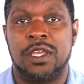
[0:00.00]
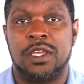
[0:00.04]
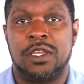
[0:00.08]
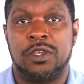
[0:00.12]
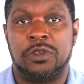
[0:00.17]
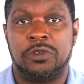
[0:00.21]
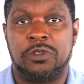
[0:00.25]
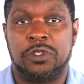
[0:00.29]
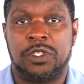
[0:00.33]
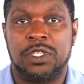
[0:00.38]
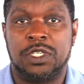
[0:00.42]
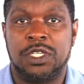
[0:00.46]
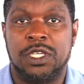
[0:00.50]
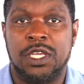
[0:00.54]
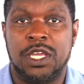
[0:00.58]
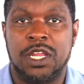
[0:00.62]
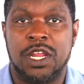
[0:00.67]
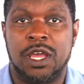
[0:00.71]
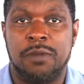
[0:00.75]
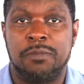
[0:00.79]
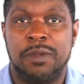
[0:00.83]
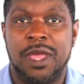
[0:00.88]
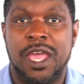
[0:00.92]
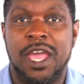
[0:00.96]
used to
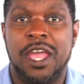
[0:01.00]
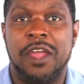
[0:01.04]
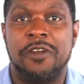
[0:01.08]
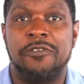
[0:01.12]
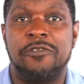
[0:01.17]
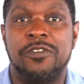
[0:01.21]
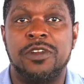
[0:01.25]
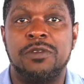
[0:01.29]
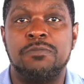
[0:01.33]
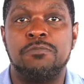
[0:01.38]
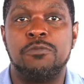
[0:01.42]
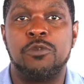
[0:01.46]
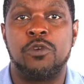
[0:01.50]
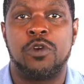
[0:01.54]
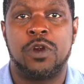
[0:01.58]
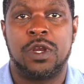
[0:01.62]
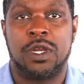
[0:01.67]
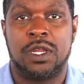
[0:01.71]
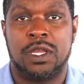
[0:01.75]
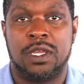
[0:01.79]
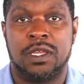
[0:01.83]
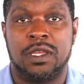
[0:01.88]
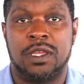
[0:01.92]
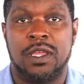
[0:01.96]
get up every
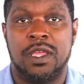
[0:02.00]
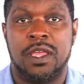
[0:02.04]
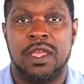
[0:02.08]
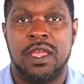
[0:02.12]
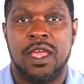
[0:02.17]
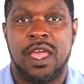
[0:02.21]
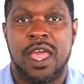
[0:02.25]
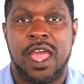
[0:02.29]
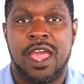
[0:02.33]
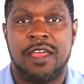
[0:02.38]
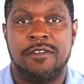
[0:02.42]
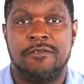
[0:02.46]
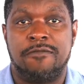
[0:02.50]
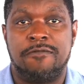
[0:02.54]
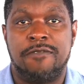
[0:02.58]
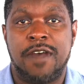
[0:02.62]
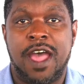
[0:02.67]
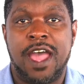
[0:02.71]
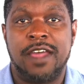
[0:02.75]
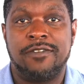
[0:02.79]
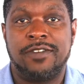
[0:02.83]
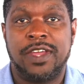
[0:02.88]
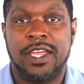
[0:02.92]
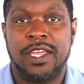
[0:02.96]
morning at
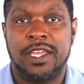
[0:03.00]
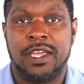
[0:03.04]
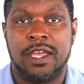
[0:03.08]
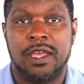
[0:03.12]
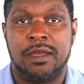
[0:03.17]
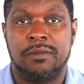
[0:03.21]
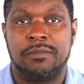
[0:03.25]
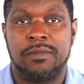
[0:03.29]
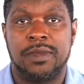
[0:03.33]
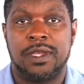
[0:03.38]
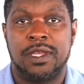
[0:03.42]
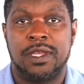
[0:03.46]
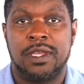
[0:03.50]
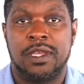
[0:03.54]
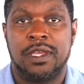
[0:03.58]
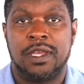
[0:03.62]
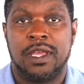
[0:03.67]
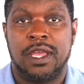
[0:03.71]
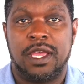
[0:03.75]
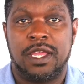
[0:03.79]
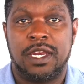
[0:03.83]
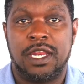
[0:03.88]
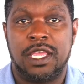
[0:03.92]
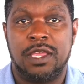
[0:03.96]
5 a.m.
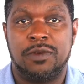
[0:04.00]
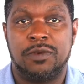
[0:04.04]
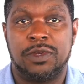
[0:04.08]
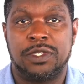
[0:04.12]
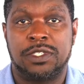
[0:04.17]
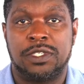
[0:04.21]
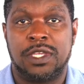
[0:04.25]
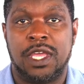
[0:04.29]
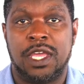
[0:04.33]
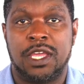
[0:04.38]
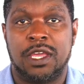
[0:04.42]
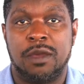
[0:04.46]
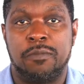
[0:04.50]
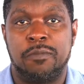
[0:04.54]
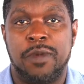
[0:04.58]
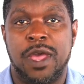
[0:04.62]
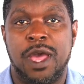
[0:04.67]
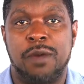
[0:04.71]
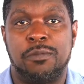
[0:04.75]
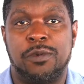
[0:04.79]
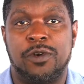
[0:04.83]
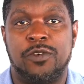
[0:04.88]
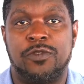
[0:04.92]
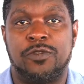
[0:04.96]
and he would take a
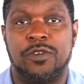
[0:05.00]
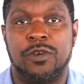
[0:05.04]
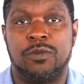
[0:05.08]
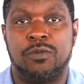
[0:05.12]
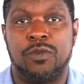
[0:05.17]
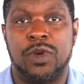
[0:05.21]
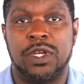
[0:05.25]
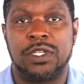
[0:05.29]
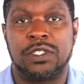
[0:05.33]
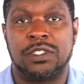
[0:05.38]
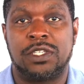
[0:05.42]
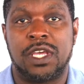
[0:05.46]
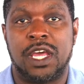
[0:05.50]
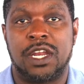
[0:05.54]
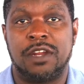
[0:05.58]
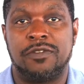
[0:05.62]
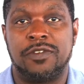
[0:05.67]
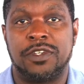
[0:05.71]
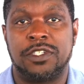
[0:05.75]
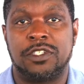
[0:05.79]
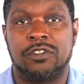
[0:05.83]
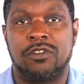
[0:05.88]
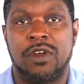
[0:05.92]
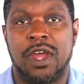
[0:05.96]
pebble from one side of
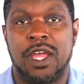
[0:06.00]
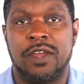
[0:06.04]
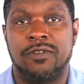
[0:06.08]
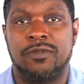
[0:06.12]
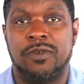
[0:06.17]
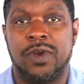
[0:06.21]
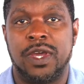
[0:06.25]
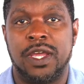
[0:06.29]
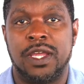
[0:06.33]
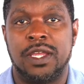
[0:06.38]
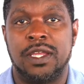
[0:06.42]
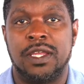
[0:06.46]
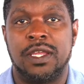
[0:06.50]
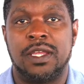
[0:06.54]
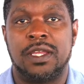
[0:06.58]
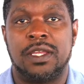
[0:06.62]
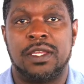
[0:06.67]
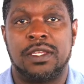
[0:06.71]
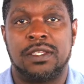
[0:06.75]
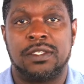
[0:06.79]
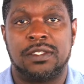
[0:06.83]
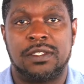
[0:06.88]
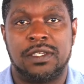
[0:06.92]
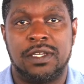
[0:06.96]
his driveway
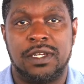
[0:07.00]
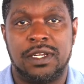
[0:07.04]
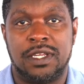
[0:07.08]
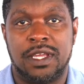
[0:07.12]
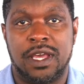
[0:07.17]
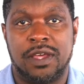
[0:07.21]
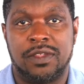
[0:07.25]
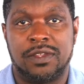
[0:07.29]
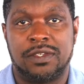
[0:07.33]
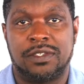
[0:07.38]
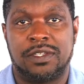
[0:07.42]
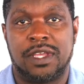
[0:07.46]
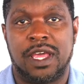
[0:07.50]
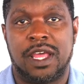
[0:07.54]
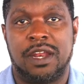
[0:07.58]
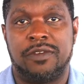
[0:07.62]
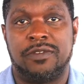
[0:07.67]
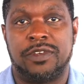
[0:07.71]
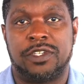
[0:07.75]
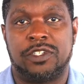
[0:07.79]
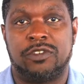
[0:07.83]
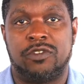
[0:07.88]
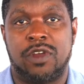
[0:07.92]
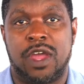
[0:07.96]
to the other side of
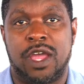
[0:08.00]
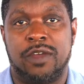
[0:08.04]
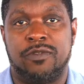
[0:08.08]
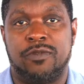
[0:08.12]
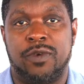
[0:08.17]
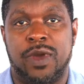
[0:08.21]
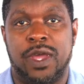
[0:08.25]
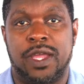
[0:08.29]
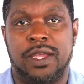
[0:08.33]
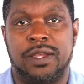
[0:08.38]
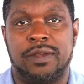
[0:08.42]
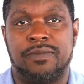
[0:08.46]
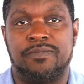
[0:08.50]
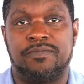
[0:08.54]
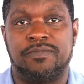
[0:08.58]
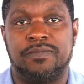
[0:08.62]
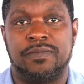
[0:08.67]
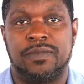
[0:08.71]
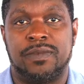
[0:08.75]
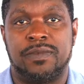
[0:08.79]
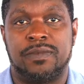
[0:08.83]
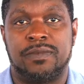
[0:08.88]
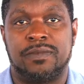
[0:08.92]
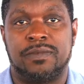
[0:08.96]
his driveway.
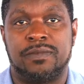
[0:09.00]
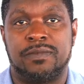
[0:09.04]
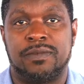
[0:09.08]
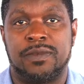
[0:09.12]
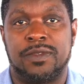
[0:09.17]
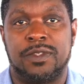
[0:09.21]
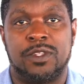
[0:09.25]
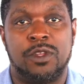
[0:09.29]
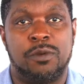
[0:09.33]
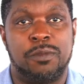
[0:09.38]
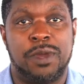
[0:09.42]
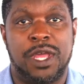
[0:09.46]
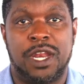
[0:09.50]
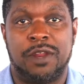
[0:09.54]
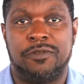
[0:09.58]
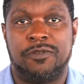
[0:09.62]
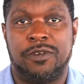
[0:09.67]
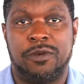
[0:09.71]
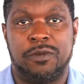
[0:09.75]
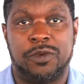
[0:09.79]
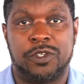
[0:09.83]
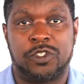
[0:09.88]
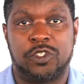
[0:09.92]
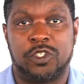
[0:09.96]
No matter if
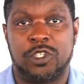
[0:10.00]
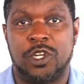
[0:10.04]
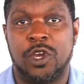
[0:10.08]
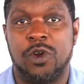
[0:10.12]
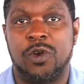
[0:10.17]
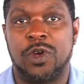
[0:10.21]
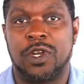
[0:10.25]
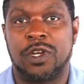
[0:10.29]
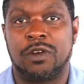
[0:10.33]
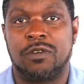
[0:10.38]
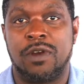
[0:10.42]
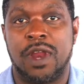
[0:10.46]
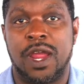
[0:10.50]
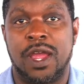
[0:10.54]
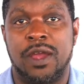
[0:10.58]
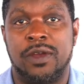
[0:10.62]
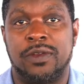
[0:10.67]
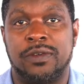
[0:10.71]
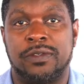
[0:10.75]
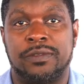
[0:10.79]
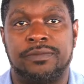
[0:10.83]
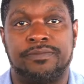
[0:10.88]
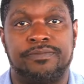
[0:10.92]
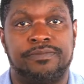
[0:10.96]
it was snow on the
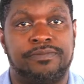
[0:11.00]
ground,